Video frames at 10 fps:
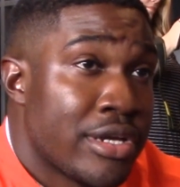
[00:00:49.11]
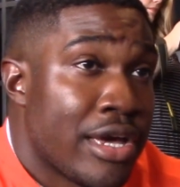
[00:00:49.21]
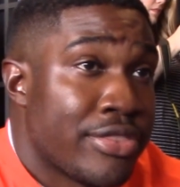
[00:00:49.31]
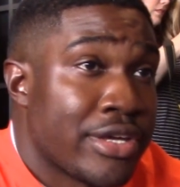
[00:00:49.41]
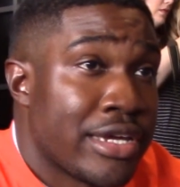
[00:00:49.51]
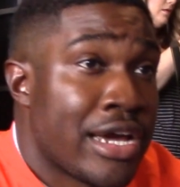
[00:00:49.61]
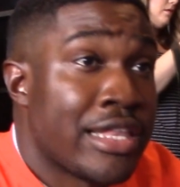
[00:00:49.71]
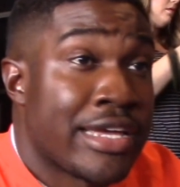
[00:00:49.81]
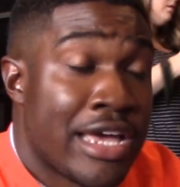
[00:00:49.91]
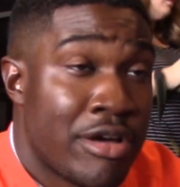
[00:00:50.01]
I think a guy
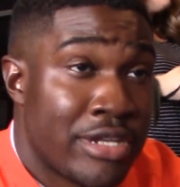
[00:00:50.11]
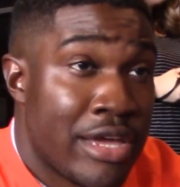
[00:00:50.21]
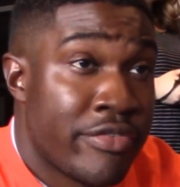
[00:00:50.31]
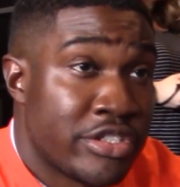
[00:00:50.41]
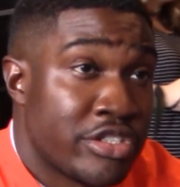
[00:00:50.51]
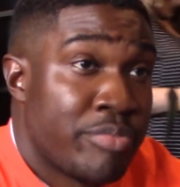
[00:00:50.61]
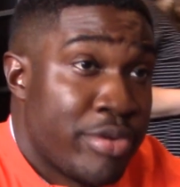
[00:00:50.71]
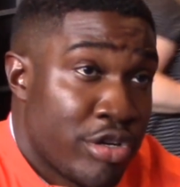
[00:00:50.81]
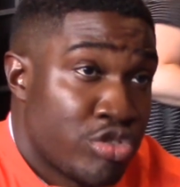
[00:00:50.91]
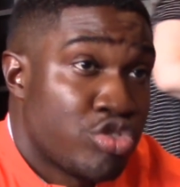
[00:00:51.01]
like Kyle Davis is a
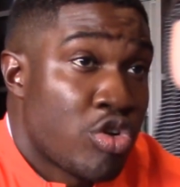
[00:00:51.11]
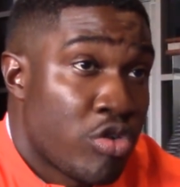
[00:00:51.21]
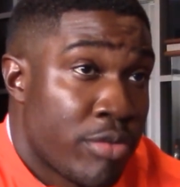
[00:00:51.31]
bigger, stronger